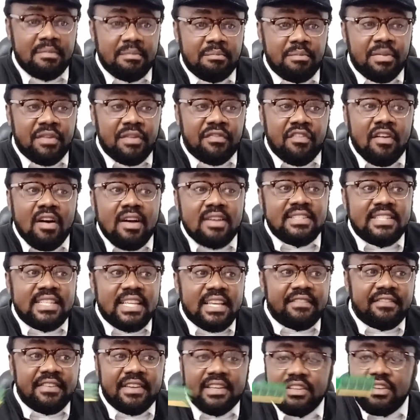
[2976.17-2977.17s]
Before
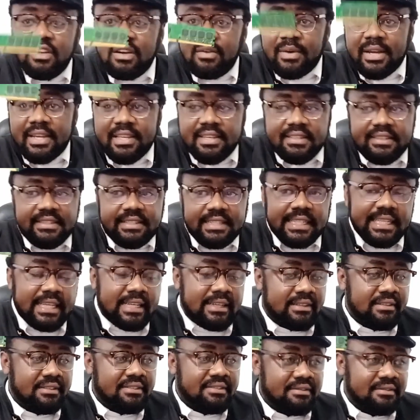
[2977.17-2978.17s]
saving, your work is
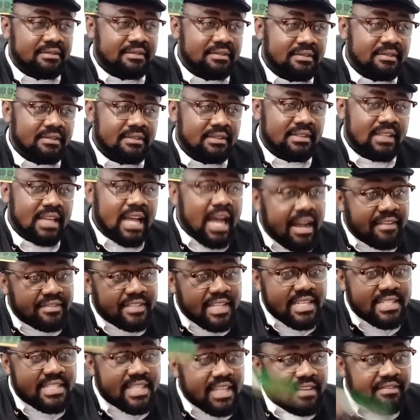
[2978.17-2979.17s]
here.
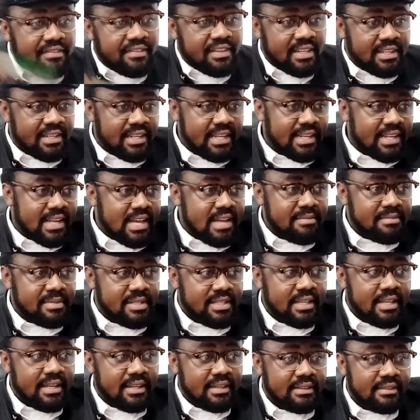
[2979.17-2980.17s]
After saving, it comes
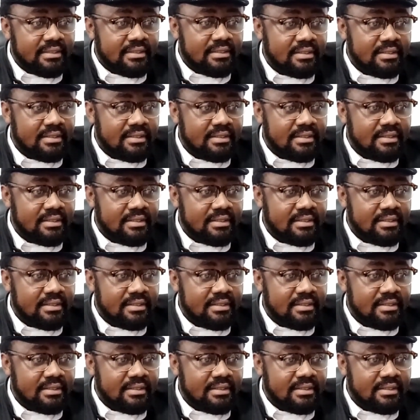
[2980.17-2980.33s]
here.